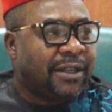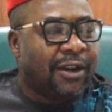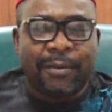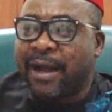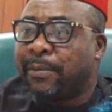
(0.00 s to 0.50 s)

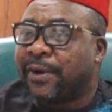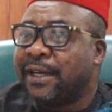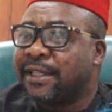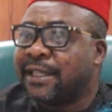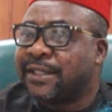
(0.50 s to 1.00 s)
or my
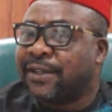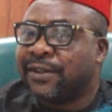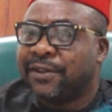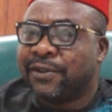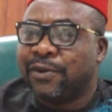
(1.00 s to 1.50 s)
predecessor,
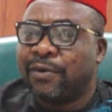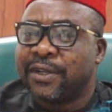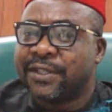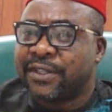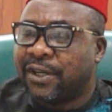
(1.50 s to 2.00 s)
who
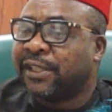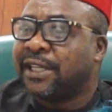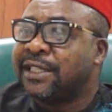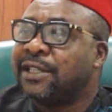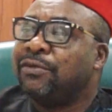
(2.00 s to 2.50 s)
was
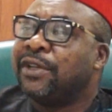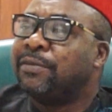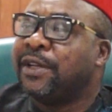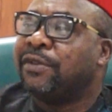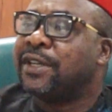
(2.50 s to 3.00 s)
contesting
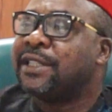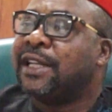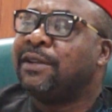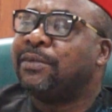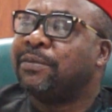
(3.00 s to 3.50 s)
with me, was
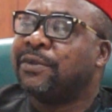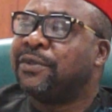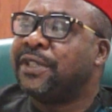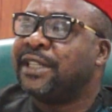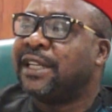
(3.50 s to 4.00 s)
telling
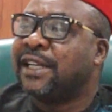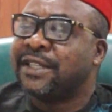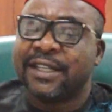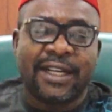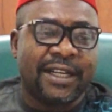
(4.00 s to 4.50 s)
people during the
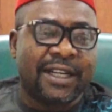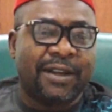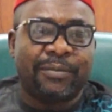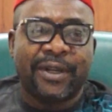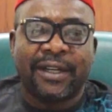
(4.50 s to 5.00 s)
electioneering
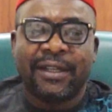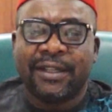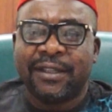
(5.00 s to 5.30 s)
campaign,